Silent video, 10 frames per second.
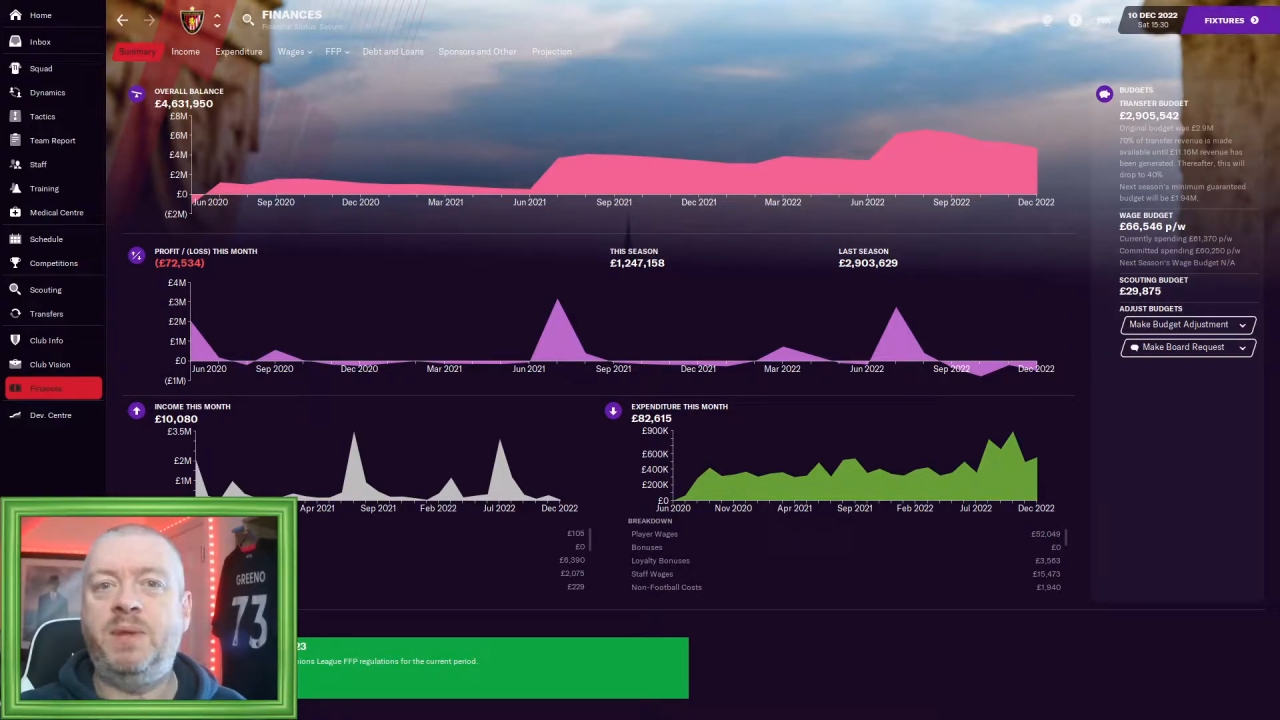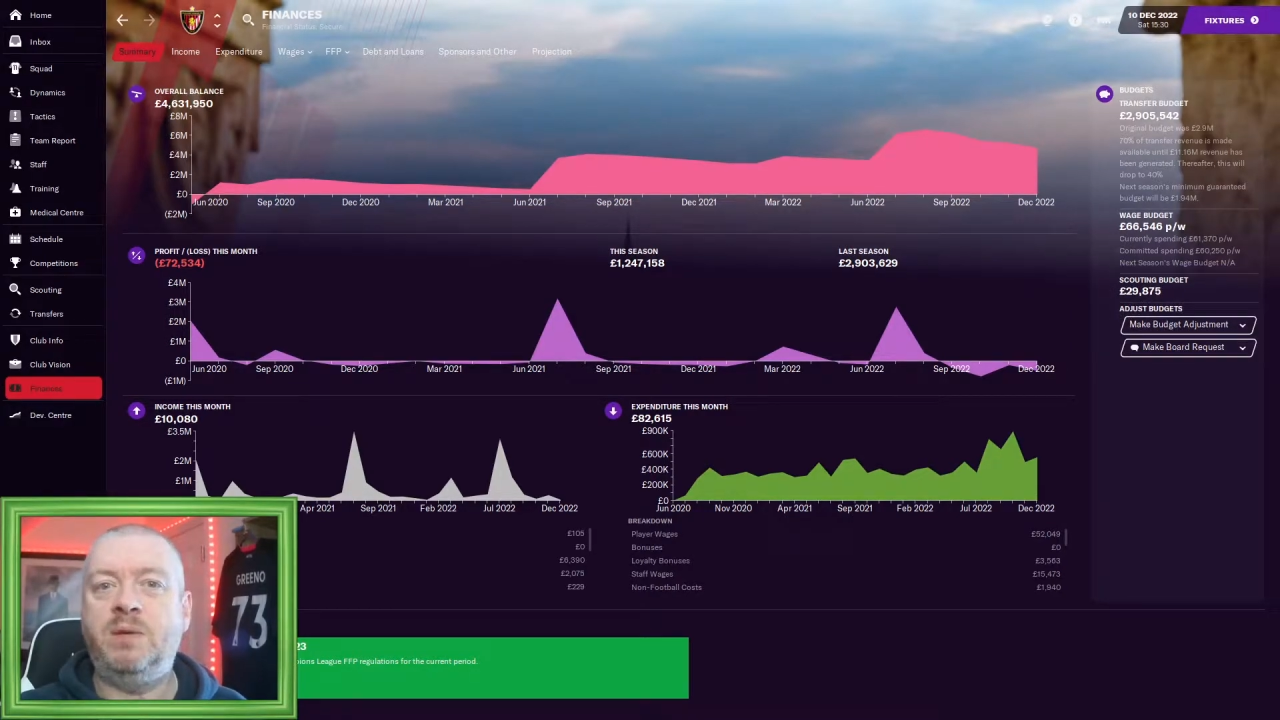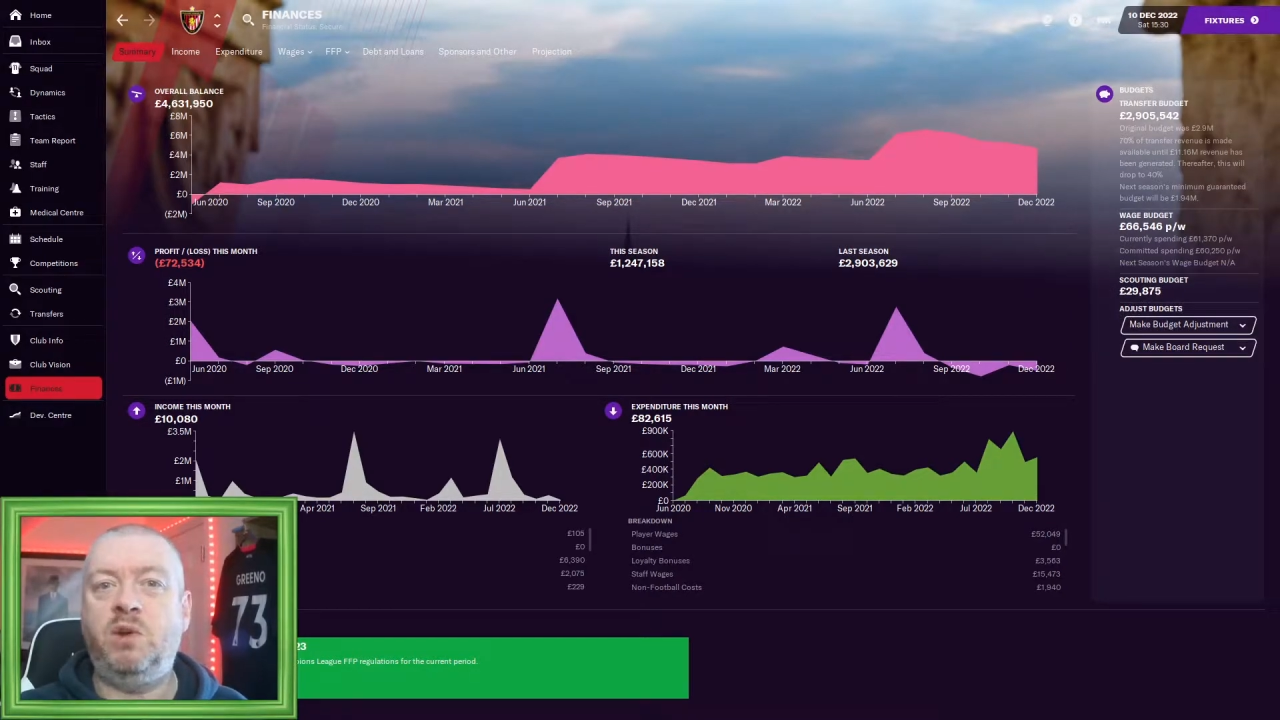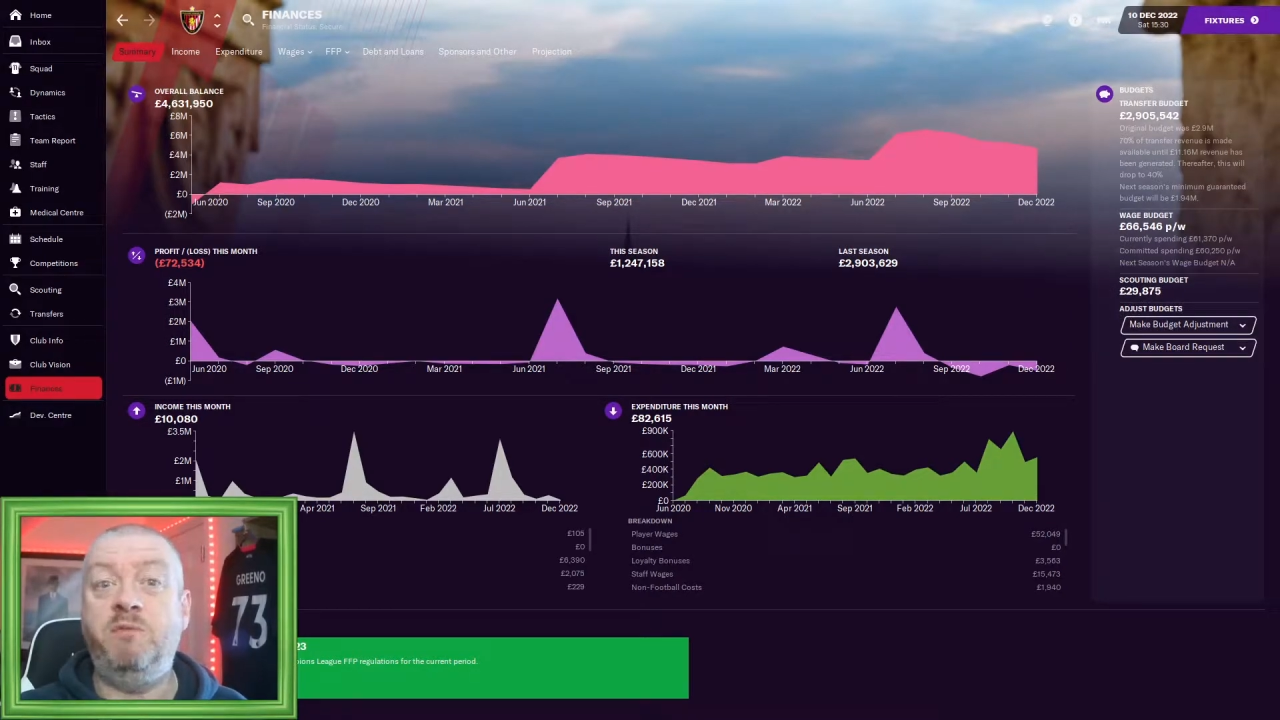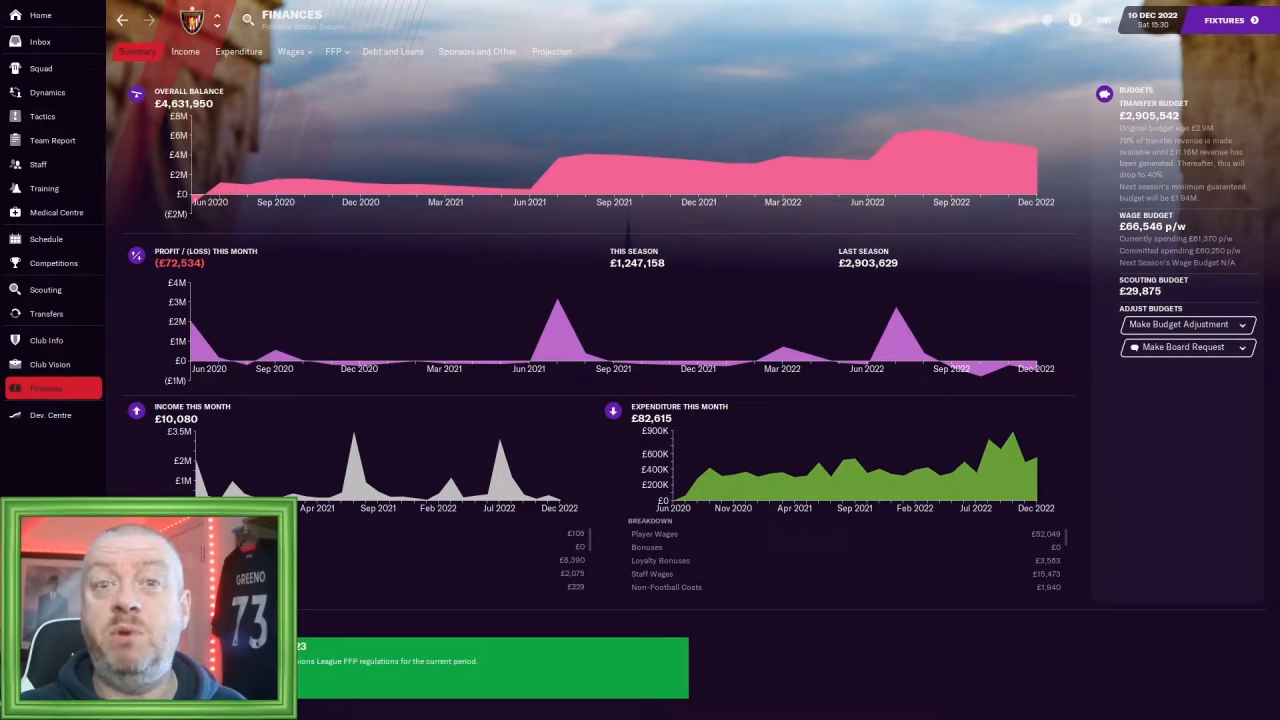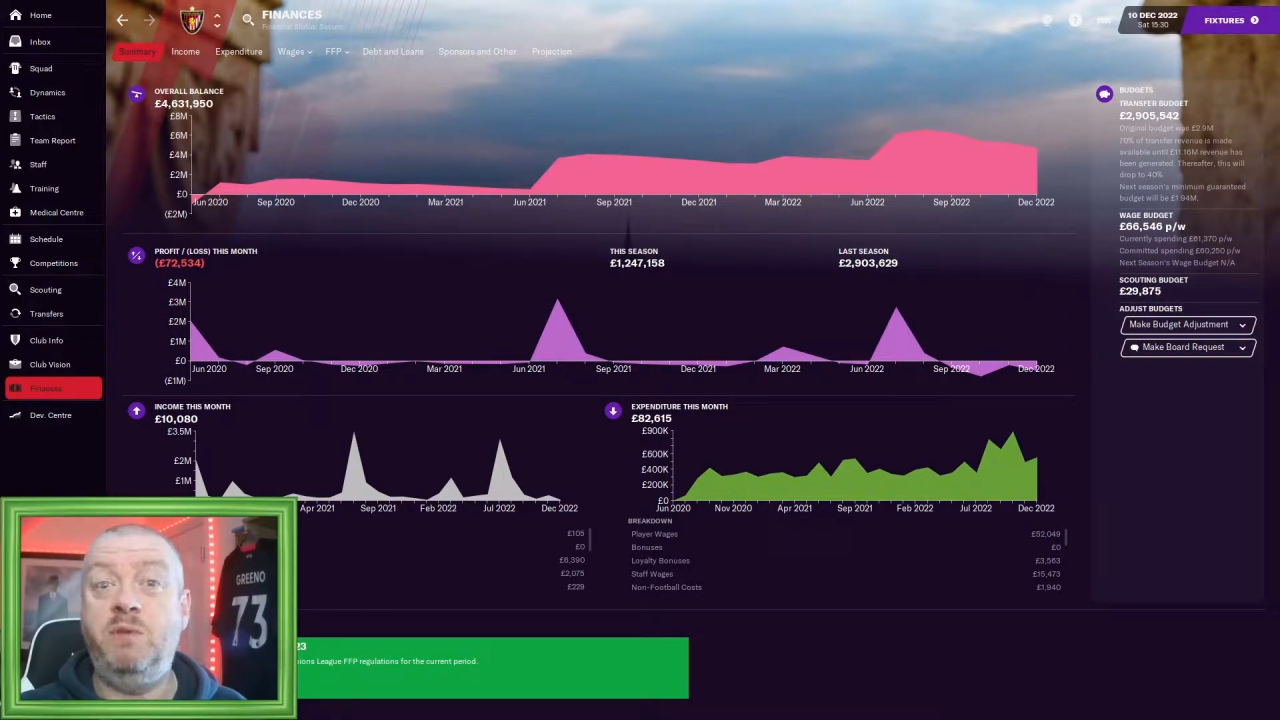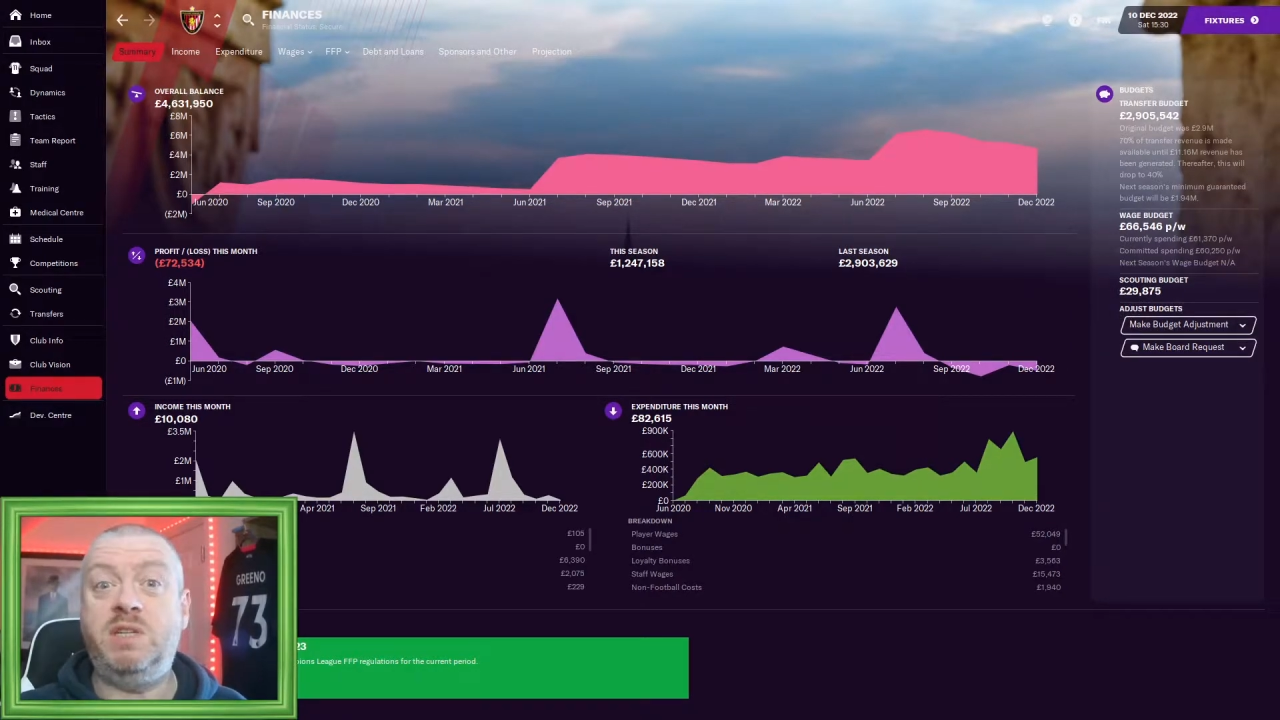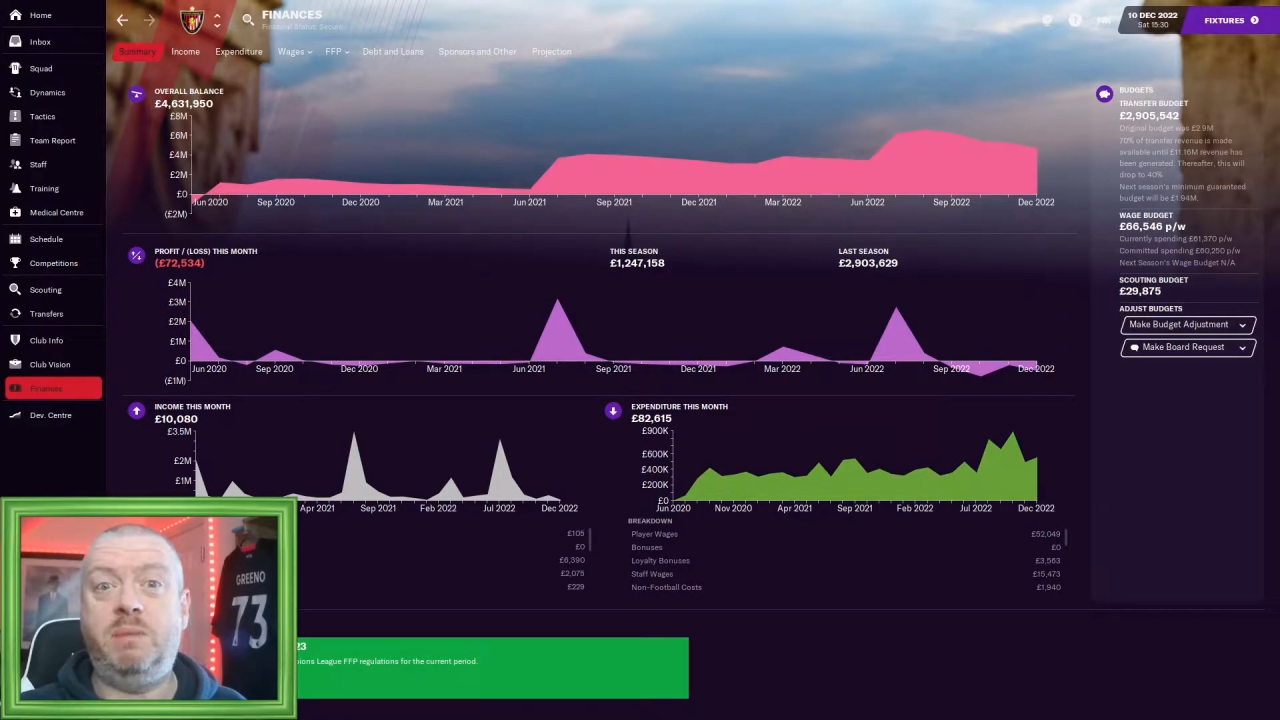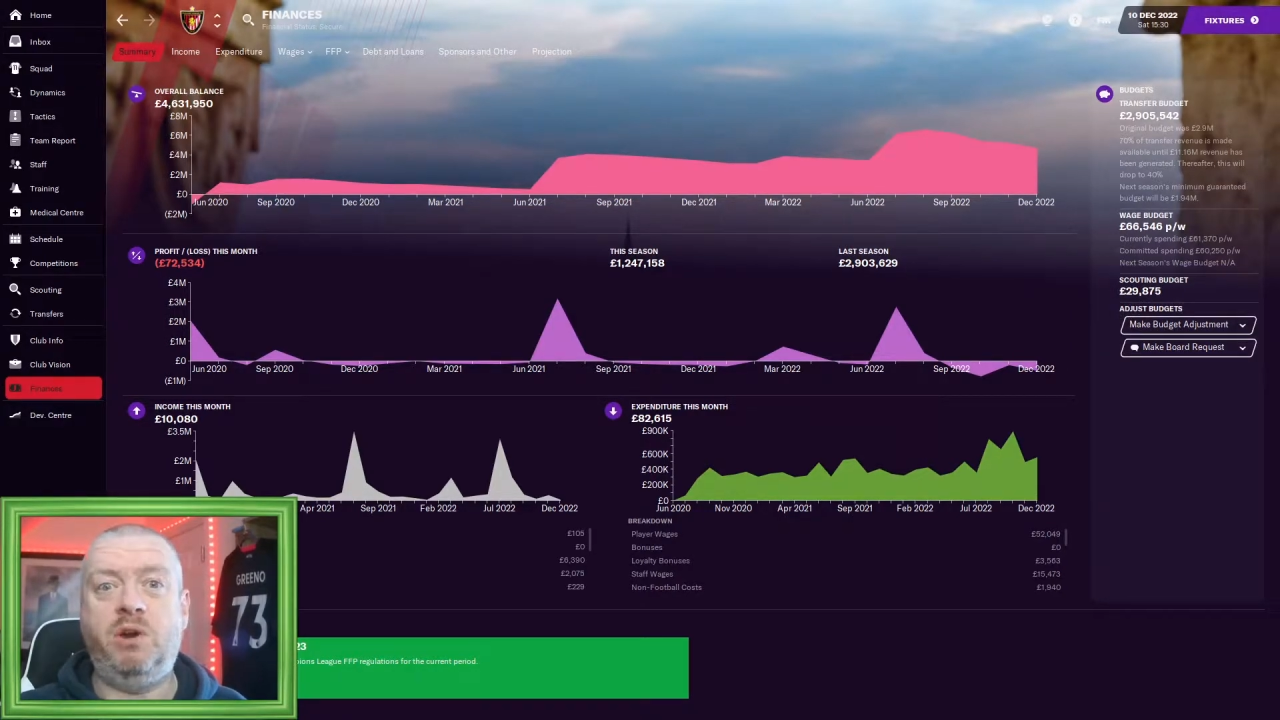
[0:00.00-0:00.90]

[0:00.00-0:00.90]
So I've moved some